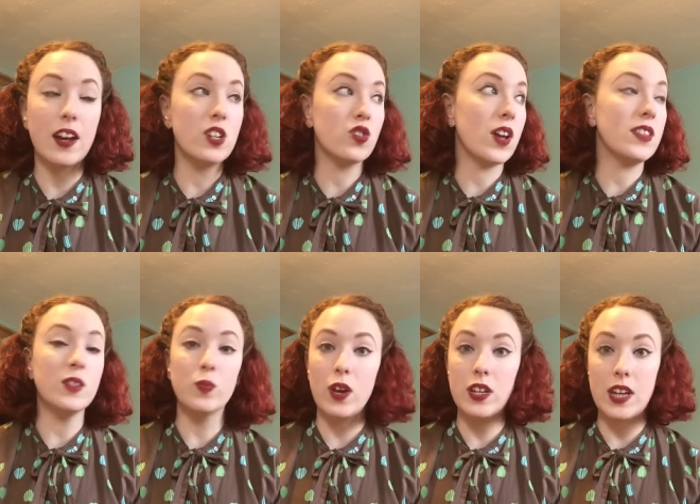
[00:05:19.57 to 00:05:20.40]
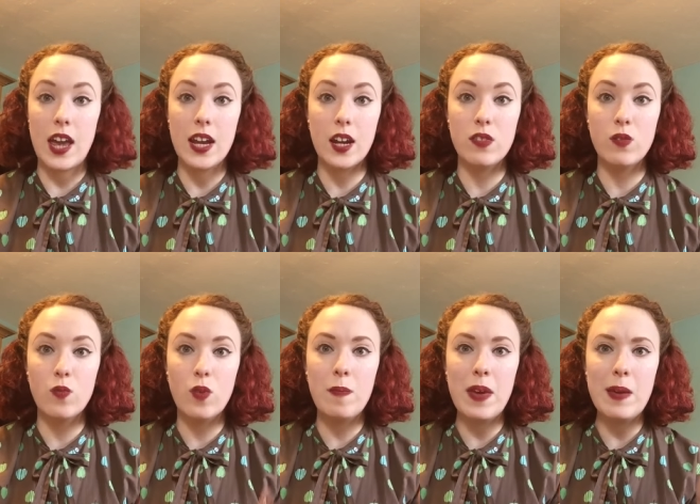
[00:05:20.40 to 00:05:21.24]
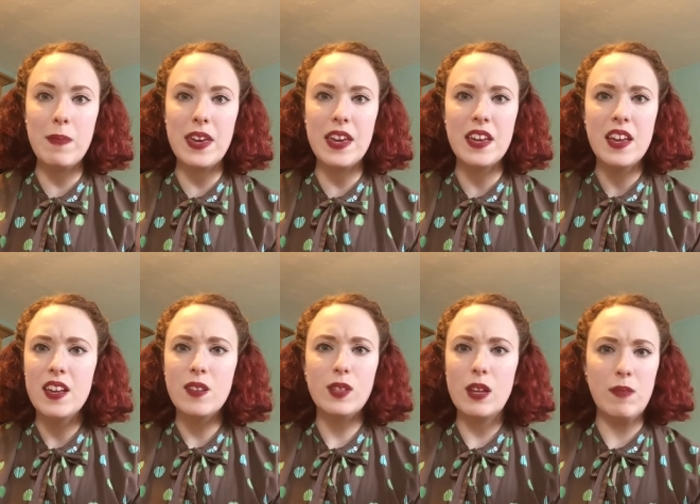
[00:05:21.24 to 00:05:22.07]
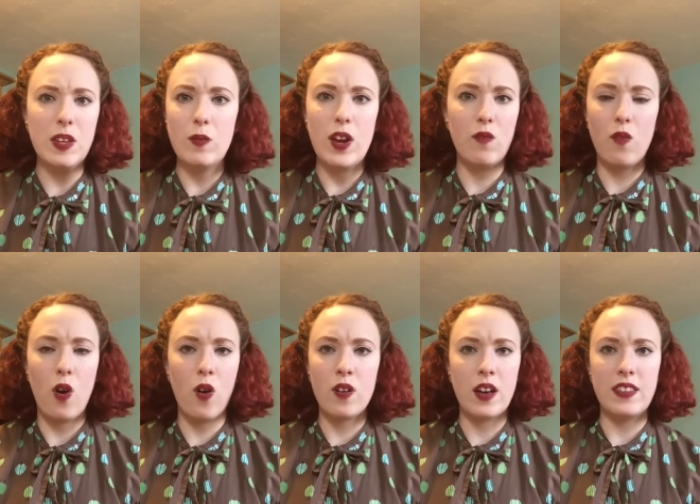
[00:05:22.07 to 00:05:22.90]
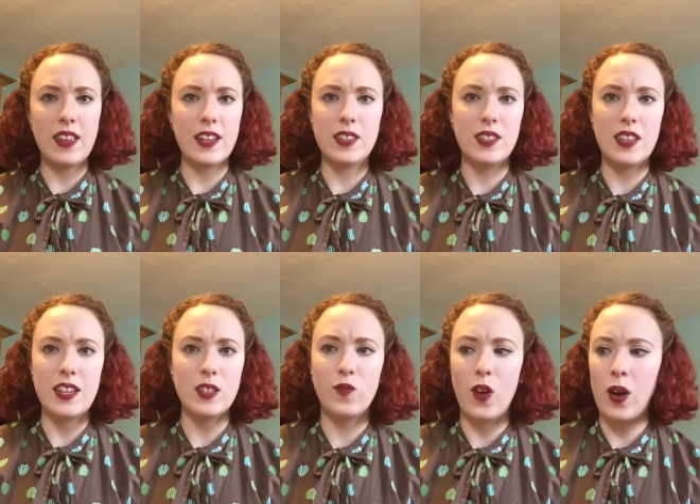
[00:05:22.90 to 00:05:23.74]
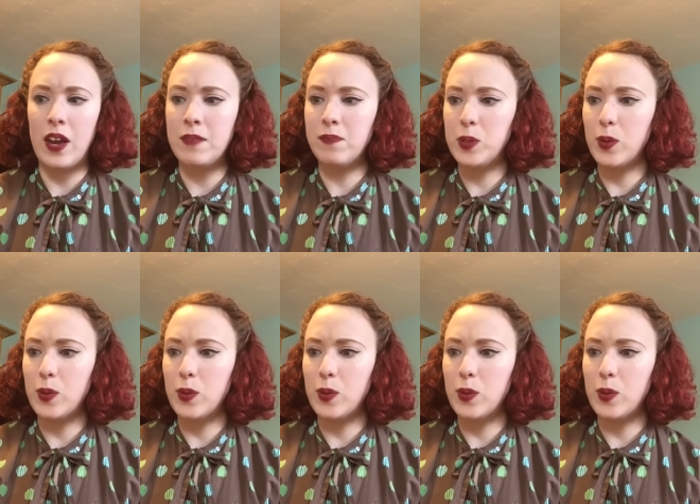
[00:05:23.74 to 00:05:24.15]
I tried this one day and I thought, well, maybe something went wrong and that's fine.